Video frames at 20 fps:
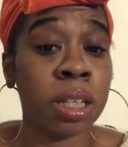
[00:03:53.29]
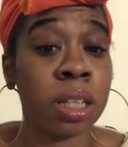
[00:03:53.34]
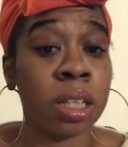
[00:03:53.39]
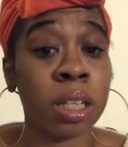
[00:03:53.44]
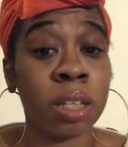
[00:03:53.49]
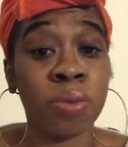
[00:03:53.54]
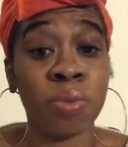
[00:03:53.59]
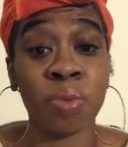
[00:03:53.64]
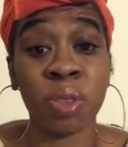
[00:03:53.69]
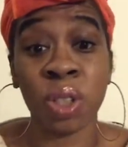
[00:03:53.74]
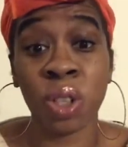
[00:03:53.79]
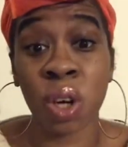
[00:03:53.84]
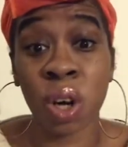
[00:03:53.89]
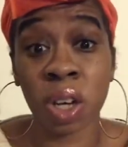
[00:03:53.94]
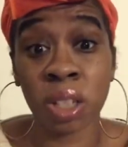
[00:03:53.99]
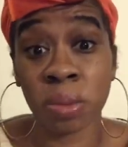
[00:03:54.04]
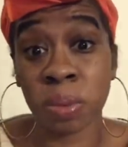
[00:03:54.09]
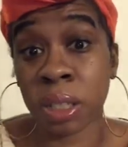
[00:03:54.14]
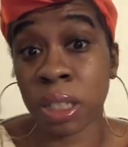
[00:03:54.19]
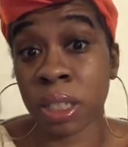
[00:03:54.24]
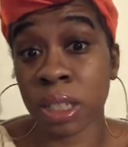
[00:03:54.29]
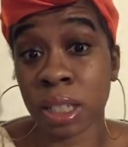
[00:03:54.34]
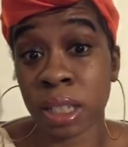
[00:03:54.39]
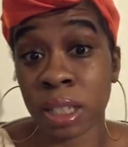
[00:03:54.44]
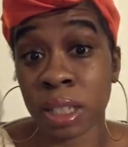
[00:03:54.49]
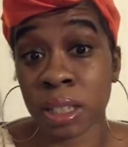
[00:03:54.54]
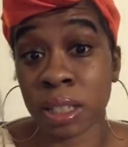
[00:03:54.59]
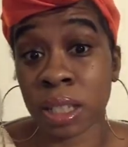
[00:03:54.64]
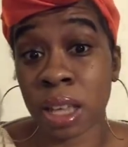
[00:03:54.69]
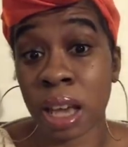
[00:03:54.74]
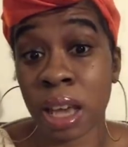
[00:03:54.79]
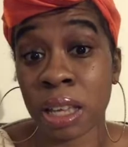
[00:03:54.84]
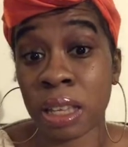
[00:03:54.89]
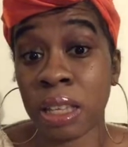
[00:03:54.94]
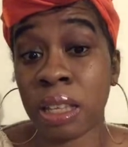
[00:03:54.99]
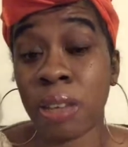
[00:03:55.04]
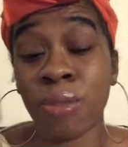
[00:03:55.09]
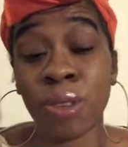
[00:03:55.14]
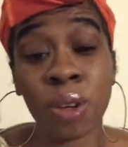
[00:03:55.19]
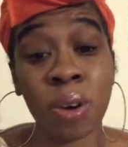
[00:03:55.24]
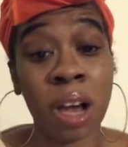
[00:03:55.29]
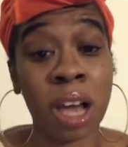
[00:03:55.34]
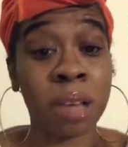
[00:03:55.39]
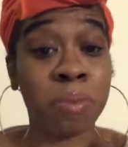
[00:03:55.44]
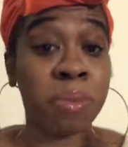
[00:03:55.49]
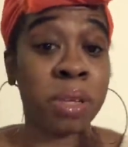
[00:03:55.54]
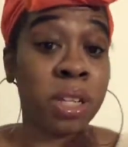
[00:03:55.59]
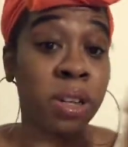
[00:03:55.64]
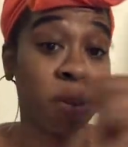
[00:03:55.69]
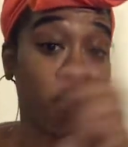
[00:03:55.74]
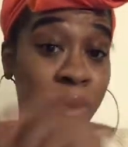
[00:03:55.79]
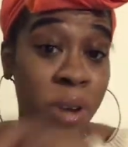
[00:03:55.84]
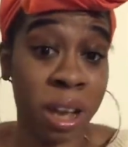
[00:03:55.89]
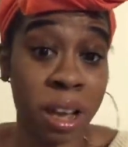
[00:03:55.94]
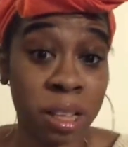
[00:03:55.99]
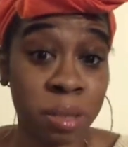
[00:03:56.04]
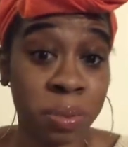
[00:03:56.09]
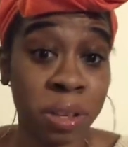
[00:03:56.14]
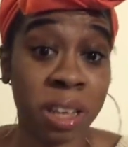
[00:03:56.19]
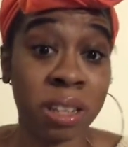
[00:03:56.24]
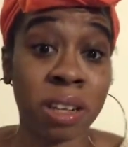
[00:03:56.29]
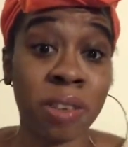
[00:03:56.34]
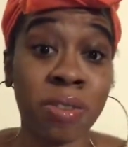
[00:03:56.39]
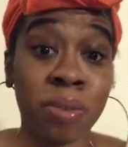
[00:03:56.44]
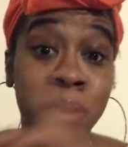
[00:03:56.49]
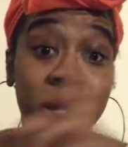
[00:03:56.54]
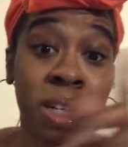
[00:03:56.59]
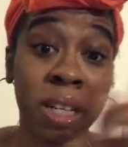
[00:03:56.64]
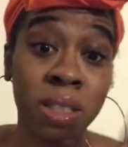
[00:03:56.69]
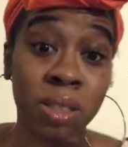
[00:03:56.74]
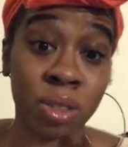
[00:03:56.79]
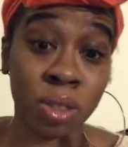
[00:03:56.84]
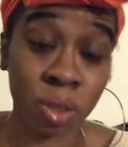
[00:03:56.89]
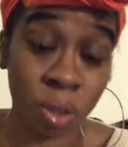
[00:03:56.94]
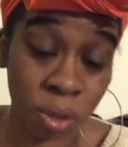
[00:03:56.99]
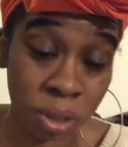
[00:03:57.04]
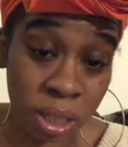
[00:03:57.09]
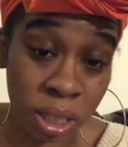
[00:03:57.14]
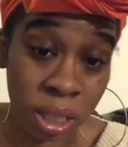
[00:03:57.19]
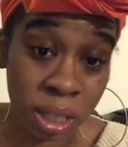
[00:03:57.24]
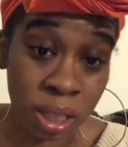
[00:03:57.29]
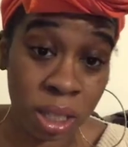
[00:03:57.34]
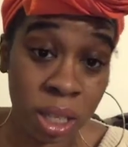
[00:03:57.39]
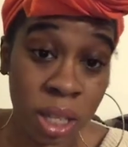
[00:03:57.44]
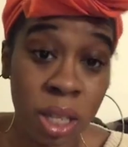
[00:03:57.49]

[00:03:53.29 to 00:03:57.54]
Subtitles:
in regards because even though I've been harassed, but I've never been assaulted.